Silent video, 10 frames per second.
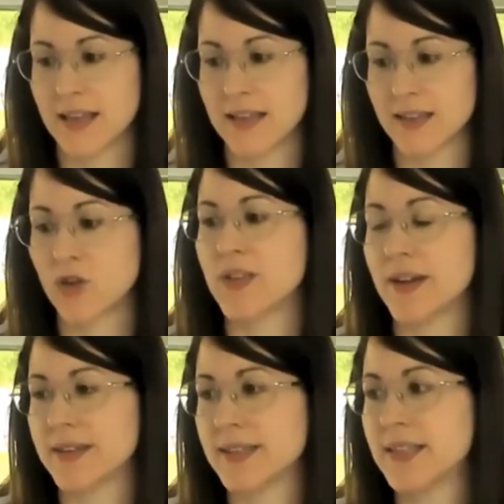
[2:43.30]

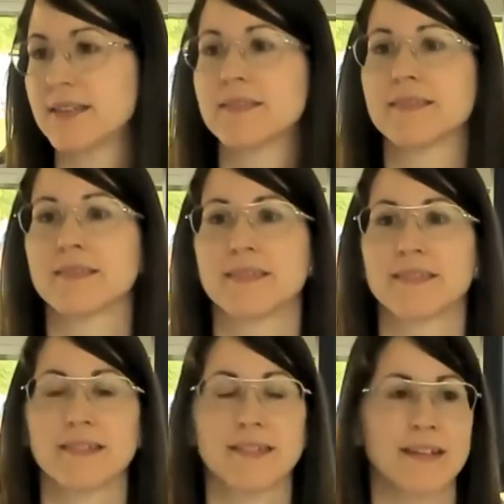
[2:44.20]
solidarity,
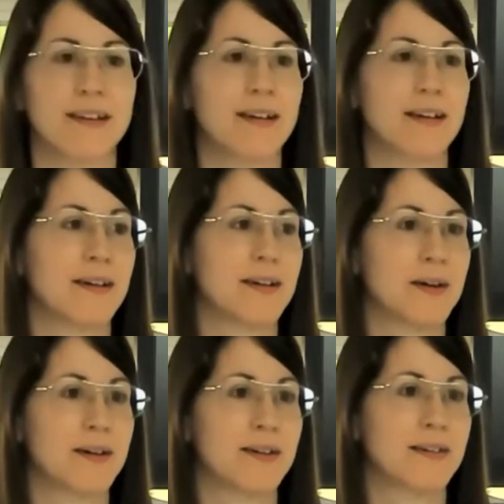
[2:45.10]

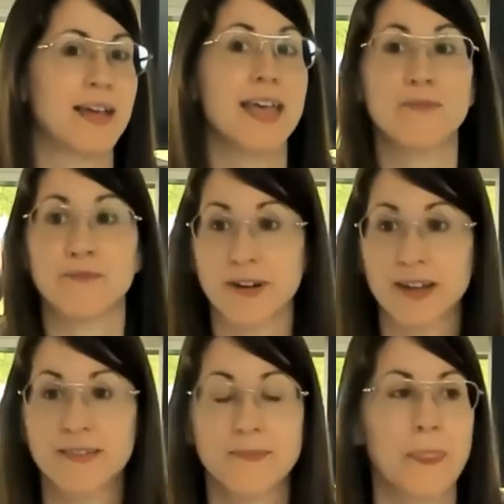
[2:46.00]

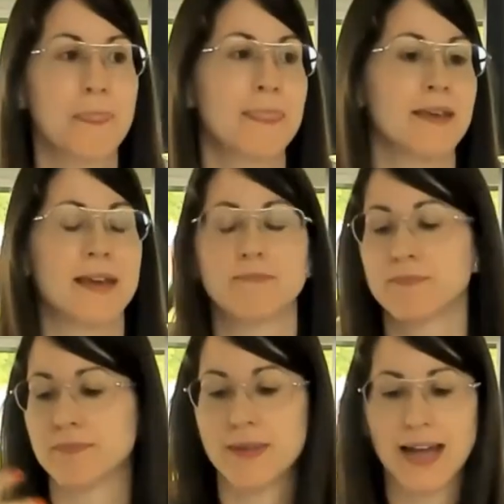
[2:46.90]
envy,
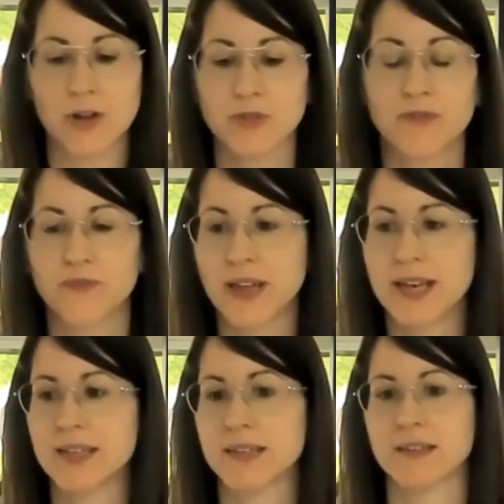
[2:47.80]
a lot of
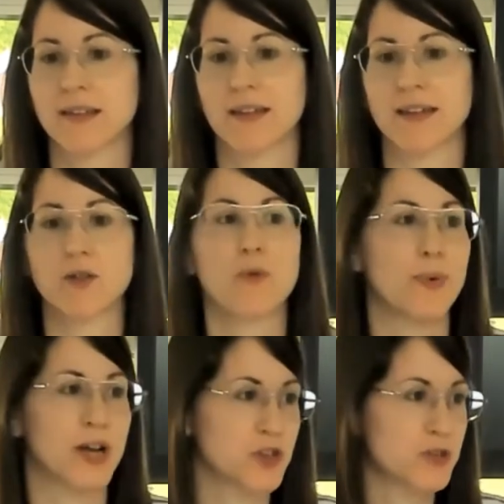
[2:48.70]
feelings,
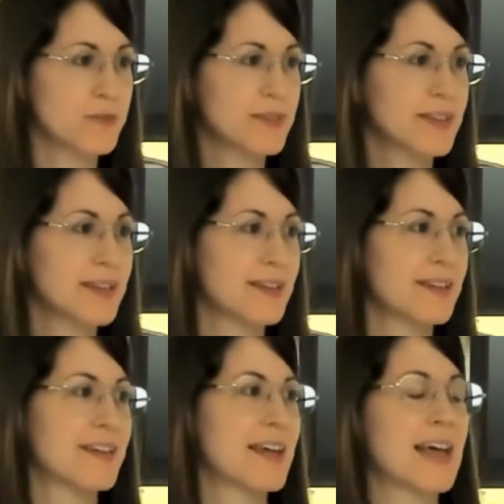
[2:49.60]
compassion.
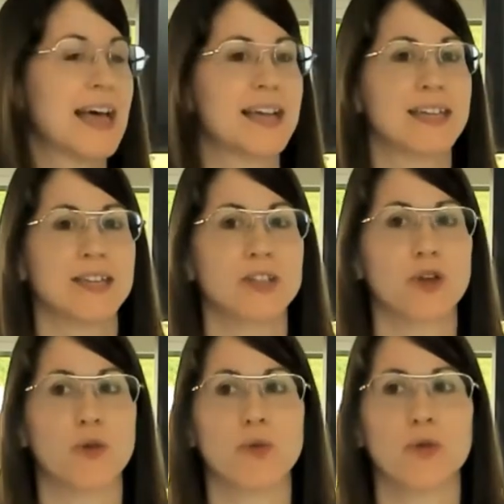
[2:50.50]

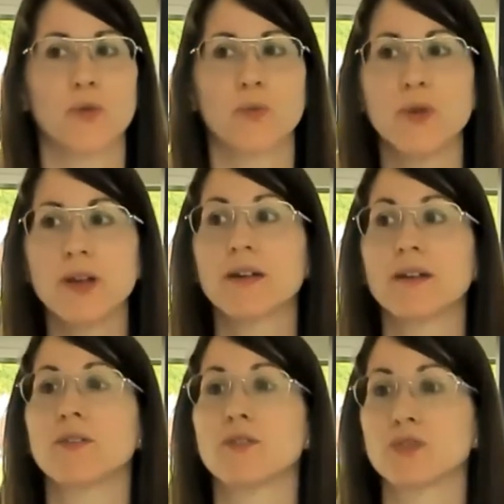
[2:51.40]
So we are
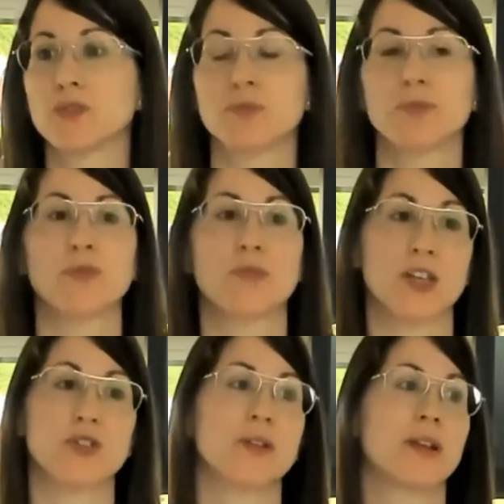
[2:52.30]
not
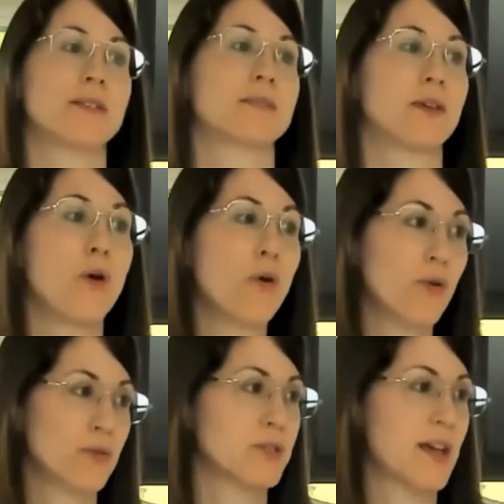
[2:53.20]
rational the
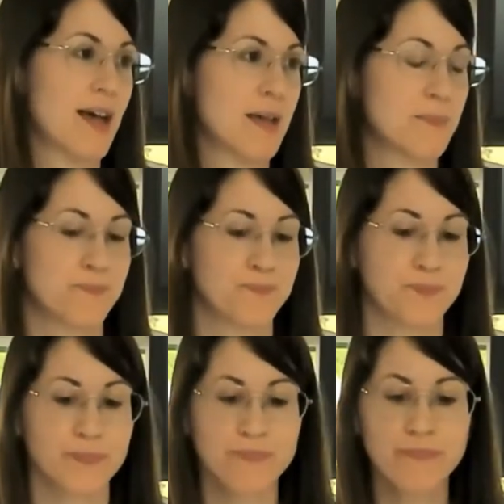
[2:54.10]
whole time.
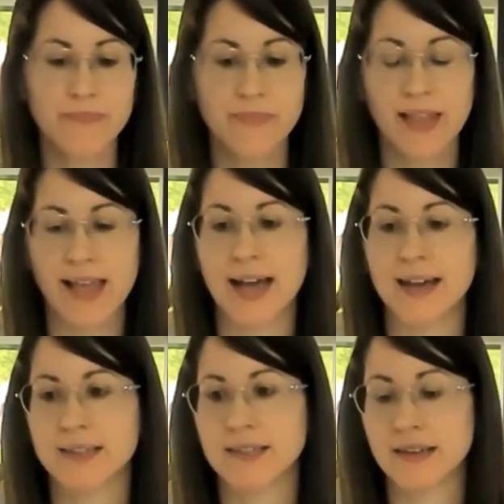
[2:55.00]

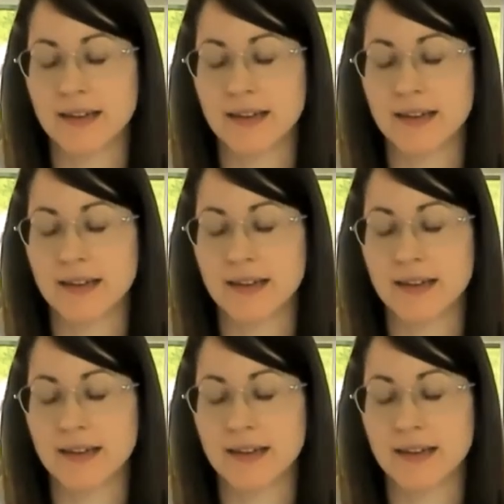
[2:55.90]
And